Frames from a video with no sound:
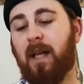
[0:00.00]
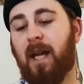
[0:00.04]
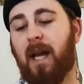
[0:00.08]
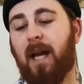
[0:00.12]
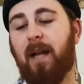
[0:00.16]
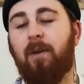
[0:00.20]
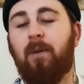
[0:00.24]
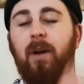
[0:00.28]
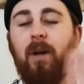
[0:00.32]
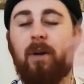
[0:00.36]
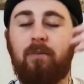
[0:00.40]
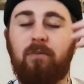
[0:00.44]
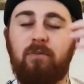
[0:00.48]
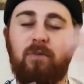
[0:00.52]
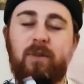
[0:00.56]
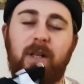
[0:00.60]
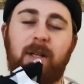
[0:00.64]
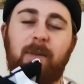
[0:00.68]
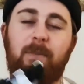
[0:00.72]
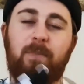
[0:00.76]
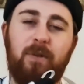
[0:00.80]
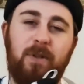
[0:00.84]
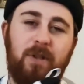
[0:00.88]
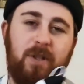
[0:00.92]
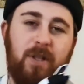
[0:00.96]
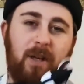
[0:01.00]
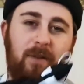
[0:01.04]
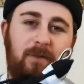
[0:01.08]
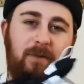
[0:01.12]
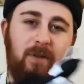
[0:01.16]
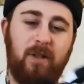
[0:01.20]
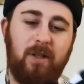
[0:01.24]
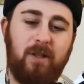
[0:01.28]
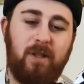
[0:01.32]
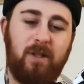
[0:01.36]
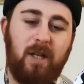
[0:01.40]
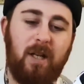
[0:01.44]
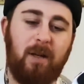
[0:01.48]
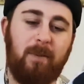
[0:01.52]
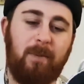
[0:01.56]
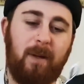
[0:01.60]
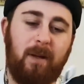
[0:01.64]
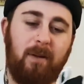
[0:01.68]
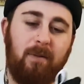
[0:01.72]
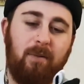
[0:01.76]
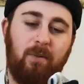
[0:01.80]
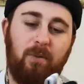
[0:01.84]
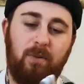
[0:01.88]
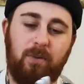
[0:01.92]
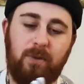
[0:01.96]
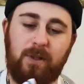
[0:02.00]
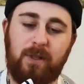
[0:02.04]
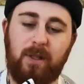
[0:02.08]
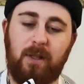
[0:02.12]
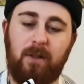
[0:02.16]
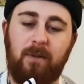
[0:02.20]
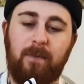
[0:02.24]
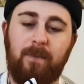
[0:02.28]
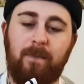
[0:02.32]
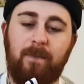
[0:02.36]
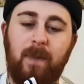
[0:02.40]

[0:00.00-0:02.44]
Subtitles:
And I would really appreciate it if you could check them out also.